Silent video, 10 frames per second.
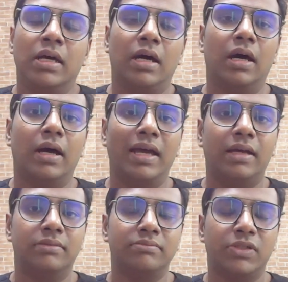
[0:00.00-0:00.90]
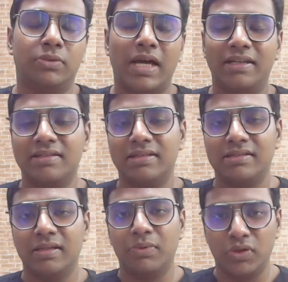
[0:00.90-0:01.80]

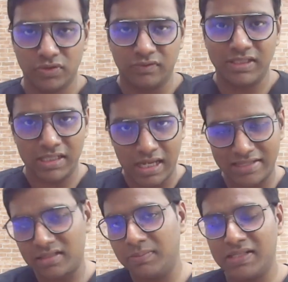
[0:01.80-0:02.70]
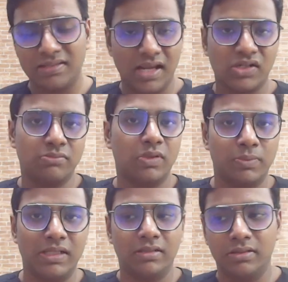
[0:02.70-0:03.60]
anesthesia because of the acid-base reaction
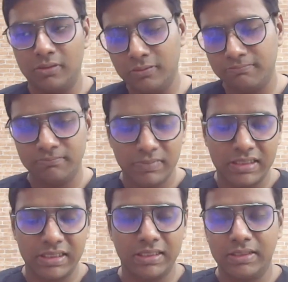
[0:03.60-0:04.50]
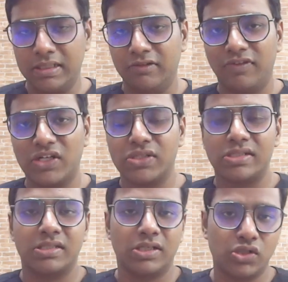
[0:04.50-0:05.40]
between, you know, the
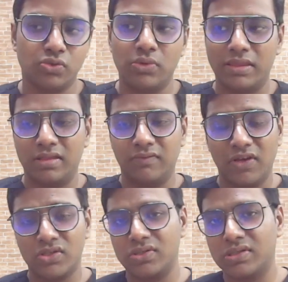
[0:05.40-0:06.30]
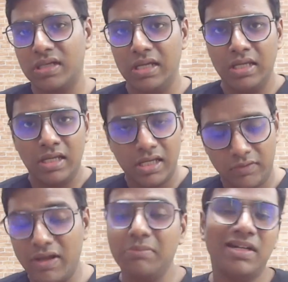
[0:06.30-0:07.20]
infectious tissue and the infectious
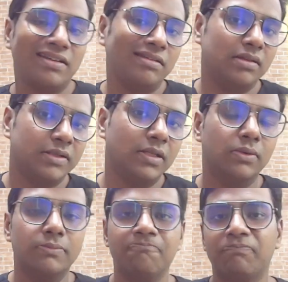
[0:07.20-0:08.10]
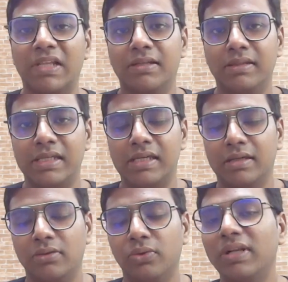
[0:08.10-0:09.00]
environment and, you know,
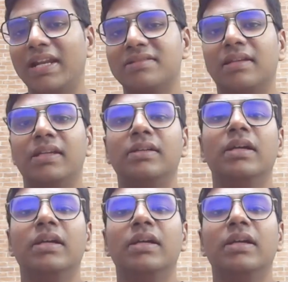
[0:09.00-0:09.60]
the local anesthetic,